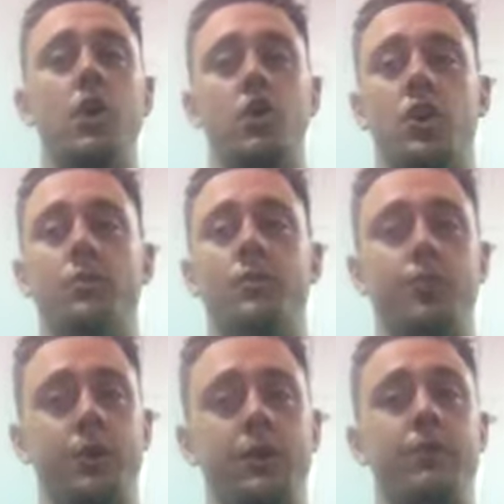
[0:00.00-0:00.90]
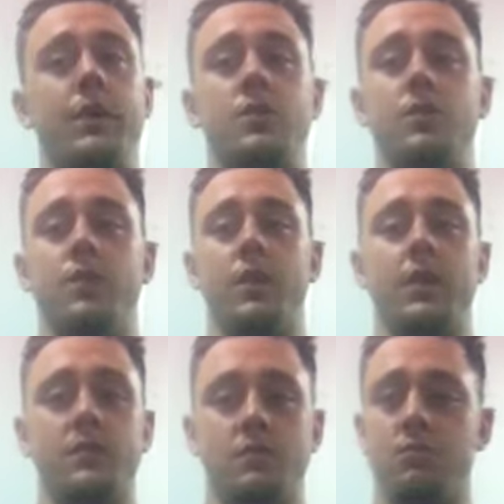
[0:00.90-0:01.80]
you're going to be really rat shit for the
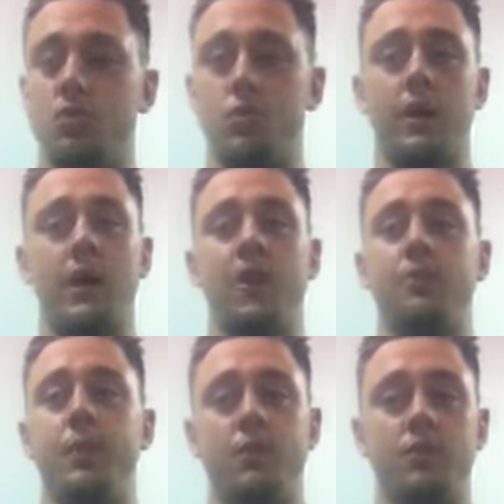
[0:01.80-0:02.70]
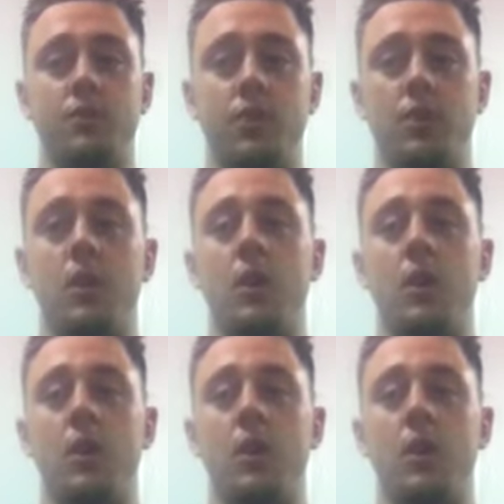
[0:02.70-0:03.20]
next 2.5 minutes or so.